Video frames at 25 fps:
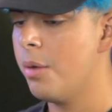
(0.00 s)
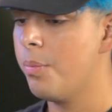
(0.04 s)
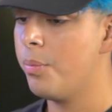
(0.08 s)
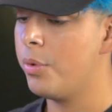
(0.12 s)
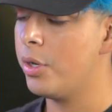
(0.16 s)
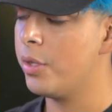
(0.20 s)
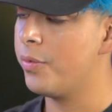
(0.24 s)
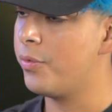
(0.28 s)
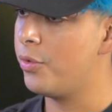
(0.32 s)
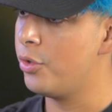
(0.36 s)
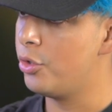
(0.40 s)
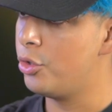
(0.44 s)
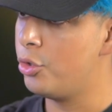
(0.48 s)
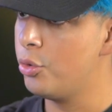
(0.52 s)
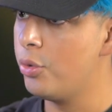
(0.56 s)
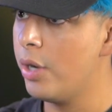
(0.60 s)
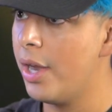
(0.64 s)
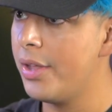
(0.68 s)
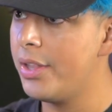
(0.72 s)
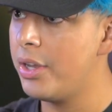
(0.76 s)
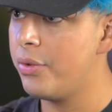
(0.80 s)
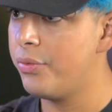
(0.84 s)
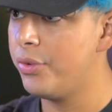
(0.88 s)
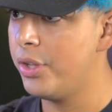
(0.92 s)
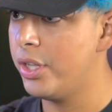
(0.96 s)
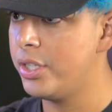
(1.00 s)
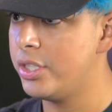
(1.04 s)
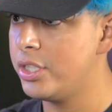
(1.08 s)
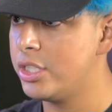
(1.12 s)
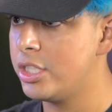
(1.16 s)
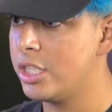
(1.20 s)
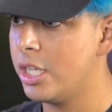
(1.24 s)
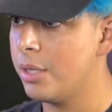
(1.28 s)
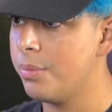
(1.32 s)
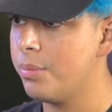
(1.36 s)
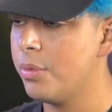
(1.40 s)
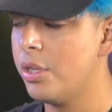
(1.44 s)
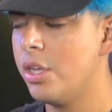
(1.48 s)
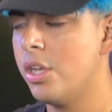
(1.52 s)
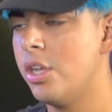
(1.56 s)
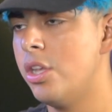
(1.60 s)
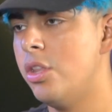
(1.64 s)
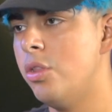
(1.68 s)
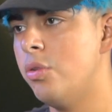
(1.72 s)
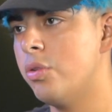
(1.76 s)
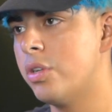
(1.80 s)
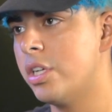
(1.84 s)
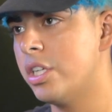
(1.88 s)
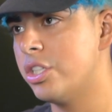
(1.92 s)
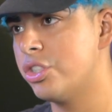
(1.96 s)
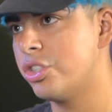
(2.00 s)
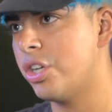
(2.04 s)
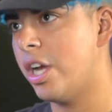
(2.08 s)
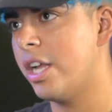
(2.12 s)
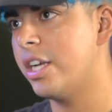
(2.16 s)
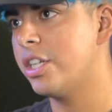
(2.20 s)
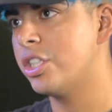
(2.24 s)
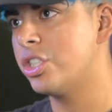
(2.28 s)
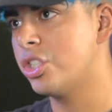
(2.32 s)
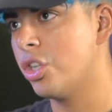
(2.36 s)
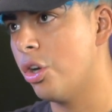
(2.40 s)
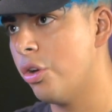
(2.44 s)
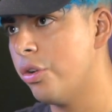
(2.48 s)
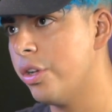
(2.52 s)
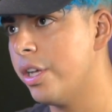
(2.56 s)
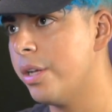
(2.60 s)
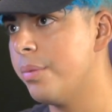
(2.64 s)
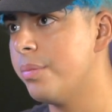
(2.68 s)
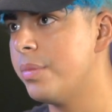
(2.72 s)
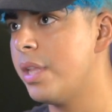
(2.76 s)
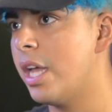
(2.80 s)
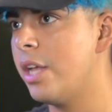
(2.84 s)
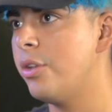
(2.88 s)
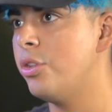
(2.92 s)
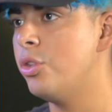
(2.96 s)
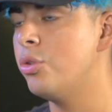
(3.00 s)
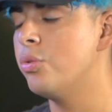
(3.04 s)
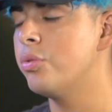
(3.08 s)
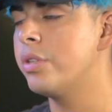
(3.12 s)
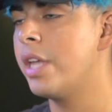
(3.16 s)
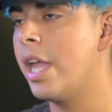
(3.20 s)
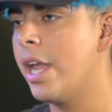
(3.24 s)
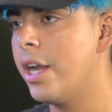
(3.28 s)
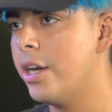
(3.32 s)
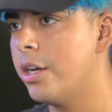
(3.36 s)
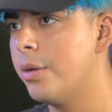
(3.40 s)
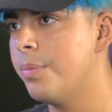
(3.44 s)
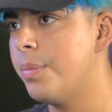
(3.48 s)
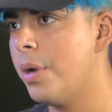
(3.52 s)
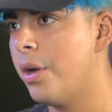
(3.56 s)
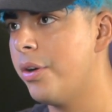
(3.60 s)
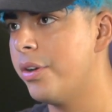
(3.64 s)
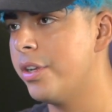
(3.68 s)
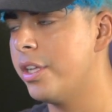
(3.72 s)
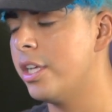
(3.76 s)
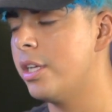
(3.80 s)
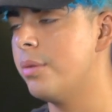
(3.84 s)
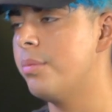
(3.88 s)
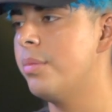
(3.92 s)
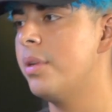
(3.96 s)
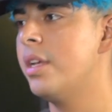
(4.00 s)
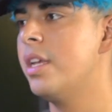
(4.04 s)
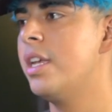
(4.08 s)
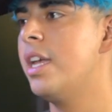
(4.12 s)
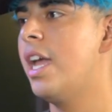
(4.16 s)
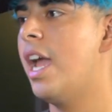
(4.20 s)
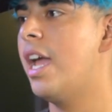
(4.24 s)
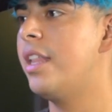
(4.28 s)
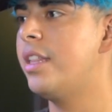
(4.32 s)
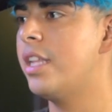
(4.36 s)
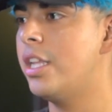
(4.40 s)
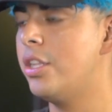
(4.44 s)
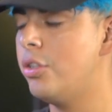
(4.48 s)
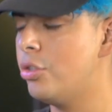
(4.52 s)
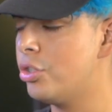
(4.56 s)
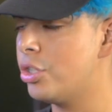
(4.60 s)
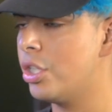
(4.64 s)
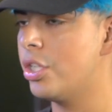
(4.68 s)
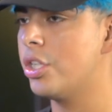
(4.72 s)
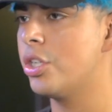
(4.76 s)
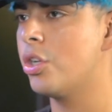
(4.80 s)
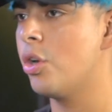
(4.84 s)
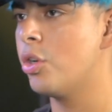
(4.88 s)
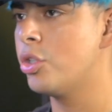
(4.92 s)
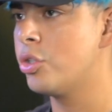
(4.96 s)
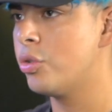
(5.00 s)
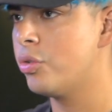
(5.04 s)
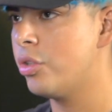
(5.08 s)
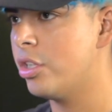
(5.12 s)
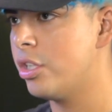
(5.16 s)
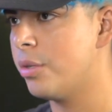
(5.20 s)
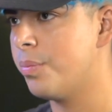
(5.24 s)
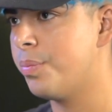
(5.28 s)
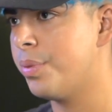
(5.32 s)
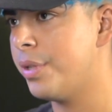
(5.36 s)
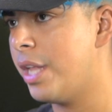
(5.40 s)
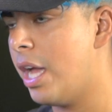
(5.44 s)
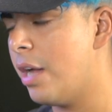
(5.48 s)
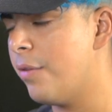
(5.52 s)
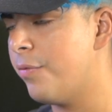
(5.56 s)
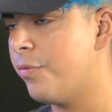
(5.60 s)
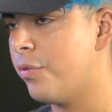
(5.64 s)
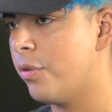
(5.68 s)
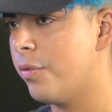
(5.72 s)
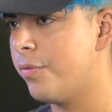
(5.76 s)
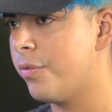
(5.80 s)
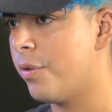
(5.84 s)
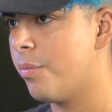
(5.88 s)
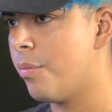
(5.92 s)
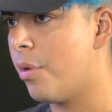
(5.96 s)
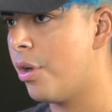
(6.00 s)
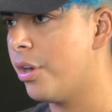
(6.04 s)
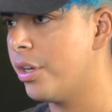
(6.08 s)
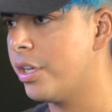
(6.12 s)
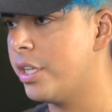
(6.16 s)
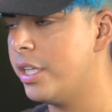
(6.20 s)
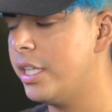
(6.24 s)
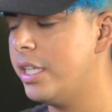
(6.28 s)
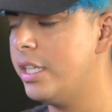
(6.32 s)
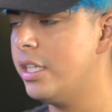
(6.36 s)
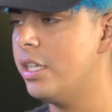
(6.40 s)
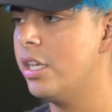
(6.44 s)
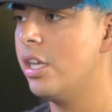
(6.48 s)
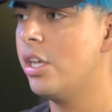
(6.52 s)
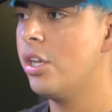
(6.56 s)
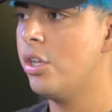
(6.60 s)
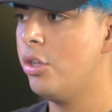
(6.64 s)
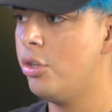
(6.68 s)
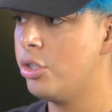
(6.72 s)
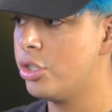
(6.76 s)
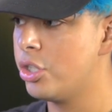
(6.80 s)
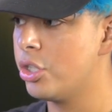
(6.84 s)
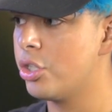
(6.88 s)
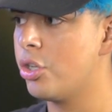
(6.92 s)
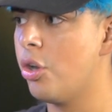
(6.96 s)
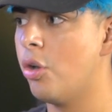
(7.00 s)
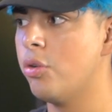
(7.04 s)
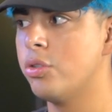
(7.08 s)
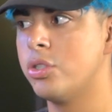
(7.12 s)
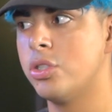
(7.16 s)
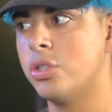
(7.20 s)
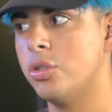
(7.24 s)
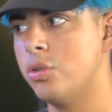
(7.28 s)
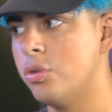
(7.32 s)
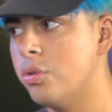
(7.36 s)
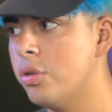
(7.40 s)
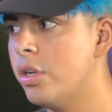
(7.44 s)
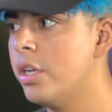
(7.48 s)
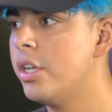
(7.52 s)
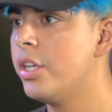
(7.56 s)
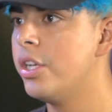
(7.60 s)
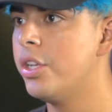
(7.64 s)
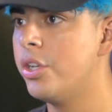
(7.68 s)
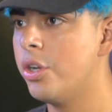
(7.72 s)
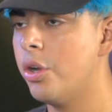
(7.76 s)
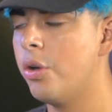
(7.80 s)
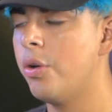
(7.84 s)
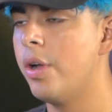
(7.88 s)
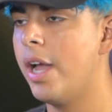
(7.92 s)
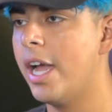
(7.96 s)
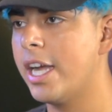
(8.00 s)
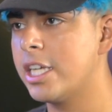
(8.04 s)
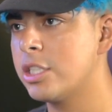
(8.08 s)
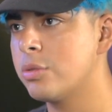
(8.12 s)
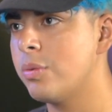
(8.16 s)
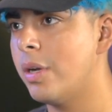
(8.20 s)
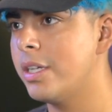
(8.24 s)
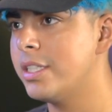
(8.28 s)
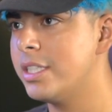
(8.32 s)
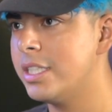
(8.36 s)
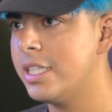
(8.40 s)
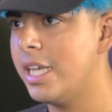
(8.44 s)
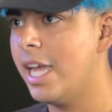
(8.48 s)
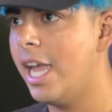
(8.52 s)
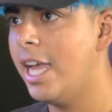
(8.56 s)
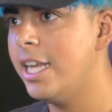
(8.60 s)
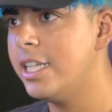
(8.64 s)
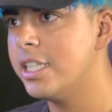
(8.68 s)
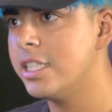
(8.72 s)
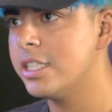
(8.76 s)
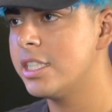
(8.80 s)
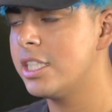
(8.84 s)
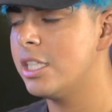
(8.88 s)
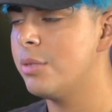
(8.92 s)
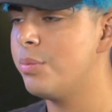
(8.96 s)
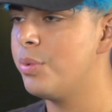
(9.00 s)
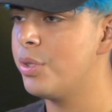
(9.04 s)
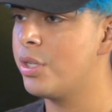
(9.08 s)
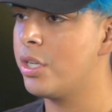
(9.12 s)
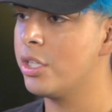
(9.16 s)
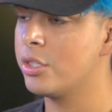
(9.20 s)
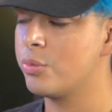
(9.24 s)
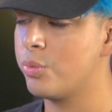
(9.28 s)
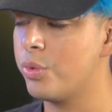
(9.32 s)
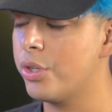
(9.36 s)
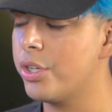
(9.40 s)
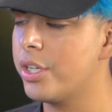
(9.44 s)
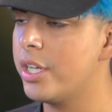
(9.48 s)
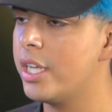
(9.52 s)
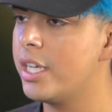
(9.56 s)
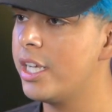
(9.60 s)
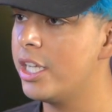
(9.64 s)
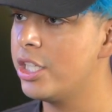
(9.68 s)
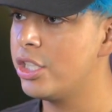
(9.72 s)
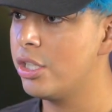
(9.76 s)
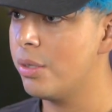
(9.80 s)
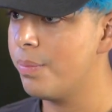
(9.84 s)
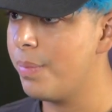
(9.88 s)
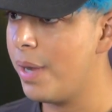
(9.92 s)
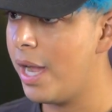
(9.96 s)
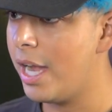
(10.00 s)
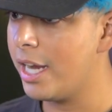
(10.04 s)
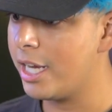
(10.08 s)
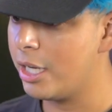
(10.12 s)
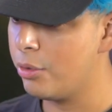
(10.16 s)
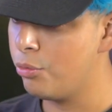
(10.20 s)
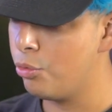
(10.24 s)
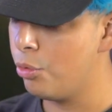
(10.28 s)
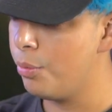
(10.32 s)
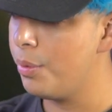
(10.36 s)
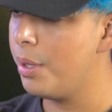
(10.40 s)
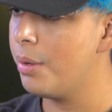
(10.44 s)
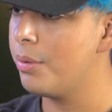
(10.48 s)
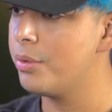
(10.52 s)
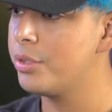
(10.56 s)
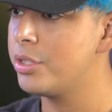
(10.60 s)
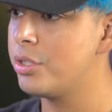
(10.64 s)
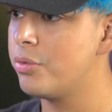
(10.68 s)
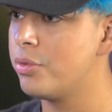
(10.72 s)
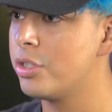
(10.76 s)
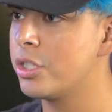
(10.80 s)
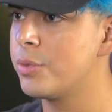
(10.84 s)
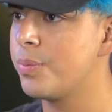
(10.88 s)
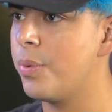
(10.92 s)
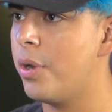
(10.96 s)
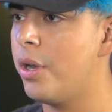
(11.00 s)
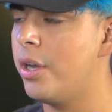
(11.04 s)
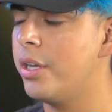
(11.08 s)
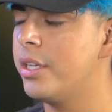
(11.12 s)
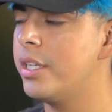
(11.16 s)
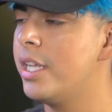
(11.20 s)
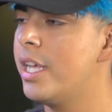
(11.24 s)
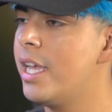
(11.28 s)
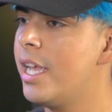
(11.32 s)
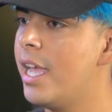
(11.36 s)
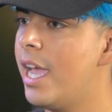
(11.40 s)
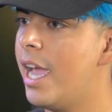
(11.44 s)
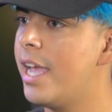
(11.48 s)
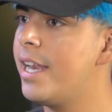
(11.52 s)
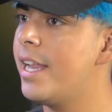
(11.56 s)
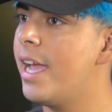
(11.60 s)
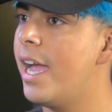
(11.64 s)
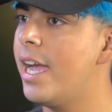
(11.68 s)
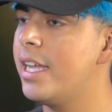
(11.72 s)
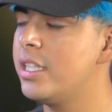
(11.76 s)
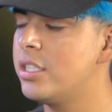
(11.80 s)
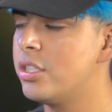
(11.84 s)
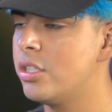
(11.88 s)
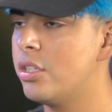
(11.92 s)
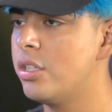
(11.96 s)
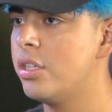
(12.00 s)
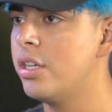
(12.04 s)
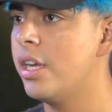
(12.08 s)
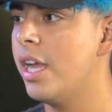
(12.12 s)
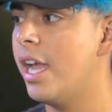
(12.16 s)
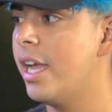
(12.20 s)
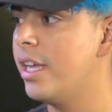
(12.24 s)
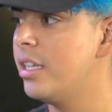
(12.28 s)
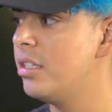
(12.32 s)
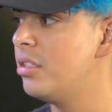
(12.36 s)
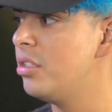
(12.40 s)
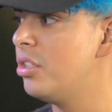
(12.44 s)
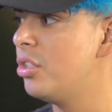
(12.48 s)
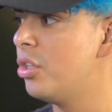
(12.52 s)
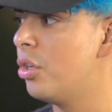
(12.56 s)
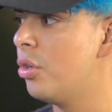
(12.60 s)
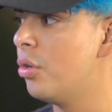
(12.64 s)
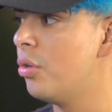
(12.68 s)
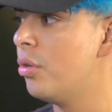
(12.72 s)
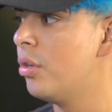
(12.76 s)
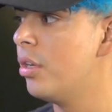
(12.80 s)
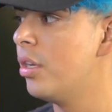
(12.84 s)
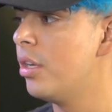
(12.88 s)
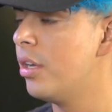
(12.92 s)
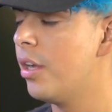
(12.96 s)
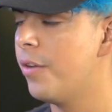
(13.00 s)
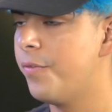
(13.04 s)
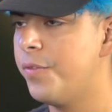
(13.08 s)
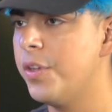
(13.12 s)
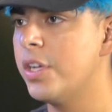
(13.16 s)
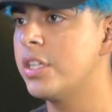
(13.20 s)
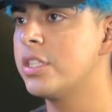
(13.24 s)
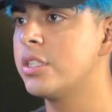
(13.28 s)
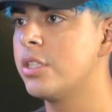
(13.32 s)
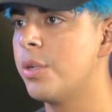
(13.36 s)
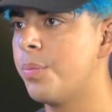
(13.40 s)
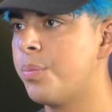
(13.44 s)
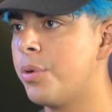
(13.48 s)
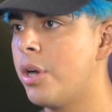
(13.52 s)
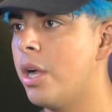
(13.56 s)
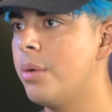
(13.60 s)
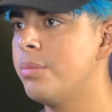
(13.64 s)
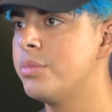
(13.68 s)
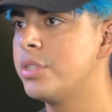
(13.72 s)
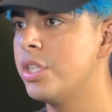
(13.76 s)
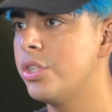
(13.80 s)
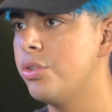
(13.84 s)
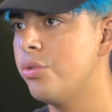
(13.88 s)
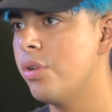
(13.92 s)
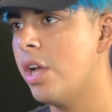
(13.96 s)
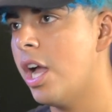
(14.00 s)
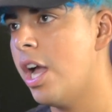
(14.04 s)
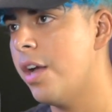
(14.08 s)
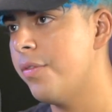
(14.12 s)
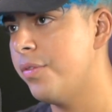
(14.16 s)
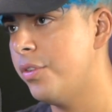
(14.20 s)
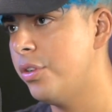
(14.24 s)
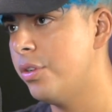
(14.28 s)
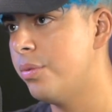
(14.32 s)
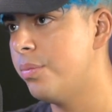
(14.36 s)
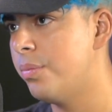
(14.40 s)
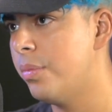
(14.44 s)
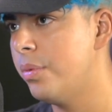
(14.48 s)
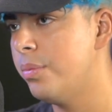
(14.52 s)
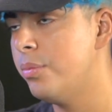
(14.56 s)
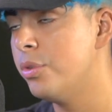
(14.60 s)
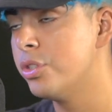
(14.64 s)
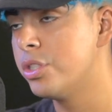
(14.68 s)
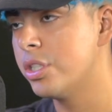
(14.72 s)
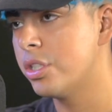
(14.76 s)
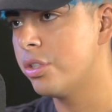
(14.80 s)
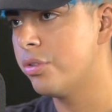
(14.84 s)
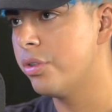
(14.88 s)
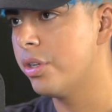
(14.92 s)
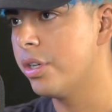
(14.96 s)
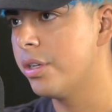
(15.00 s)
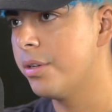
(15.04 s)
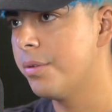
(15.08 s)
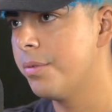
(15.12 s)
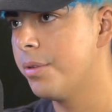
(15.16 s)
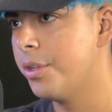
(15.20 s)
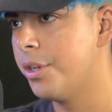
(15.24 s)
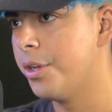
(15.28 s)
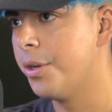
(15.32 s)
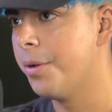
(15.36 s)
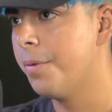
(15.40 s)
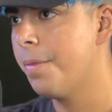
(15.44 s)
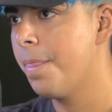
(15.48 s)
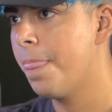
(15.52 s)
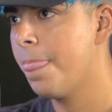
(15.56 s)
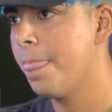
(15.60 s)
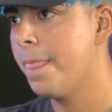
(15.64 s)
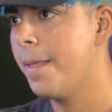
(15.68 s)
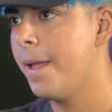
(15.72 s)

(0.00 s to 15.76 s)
But if you do have that relationship, you can try to show him that you care about him and that you shouldn't go to another platform for marketing. You should go to, you know, XYZ agency, because we're going to get your back and we'll be able to respond and answer and, you know, fix the problems that you have in your music career, you know?